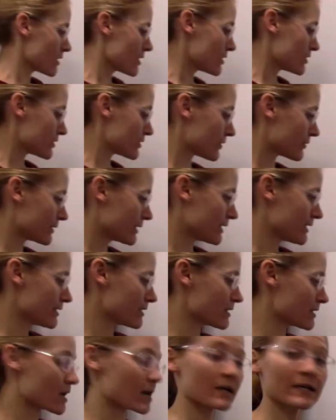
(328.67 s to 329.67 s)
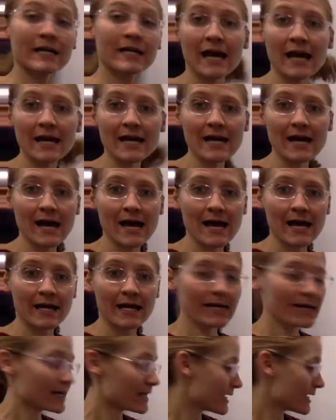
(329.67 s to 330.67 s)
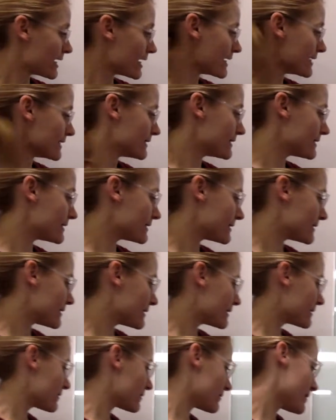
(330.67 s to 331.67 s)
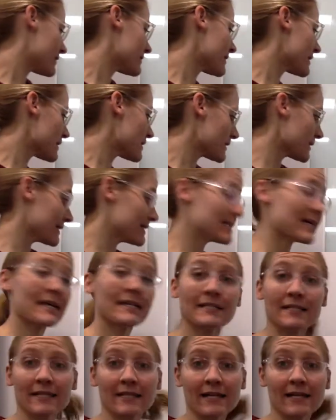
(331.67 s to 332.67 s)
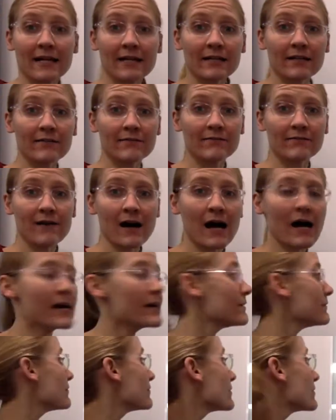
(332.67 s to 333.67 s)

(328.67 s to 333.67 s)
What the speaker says: So here our Ka is essentially 10 to the negative 5.